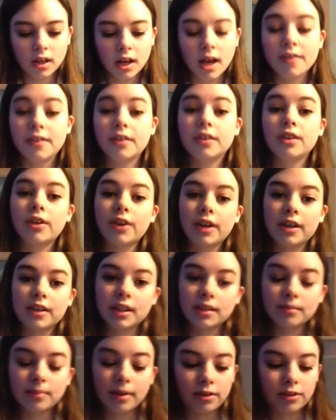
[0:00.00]
And
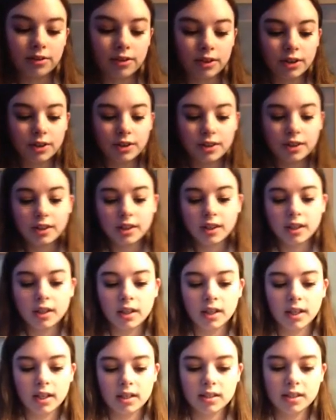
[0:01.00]
then my third
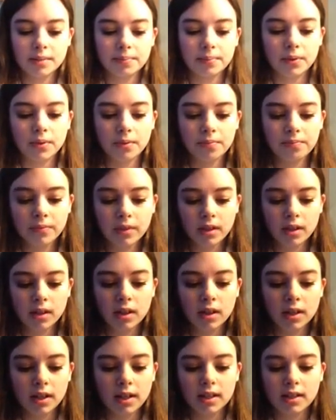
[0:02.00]
example
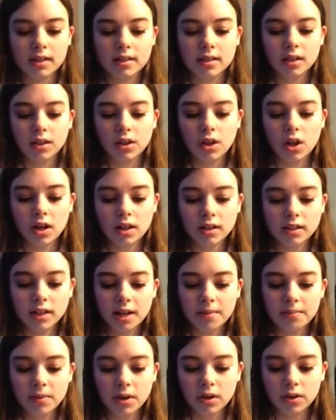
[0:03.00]
is a
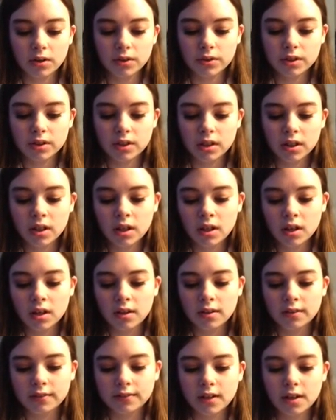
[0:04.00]
longtime host
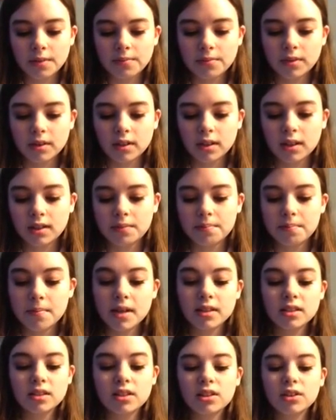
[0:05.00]
from the
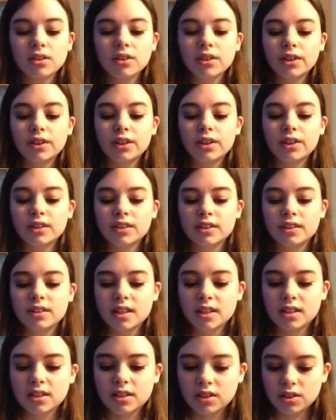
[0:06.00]
Muscular
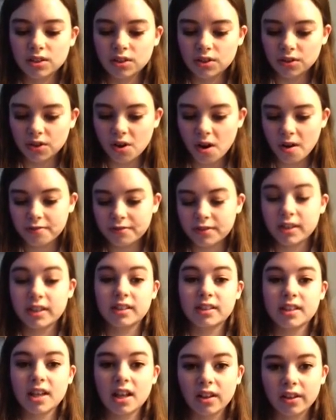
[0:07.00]

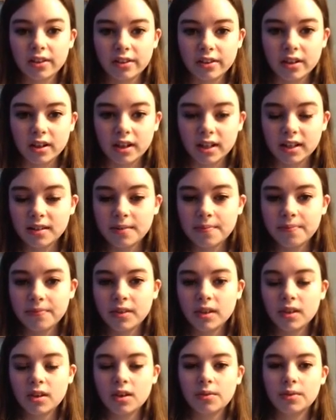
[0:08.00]
Dystrophy Telethon,
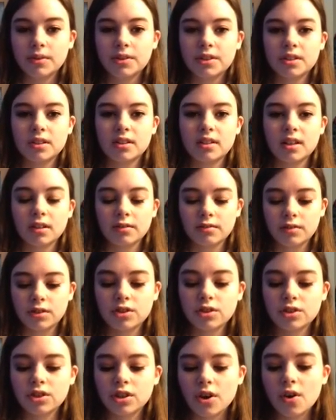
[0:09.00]
which is a
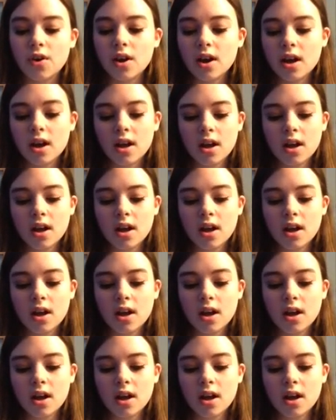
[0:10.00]
television show.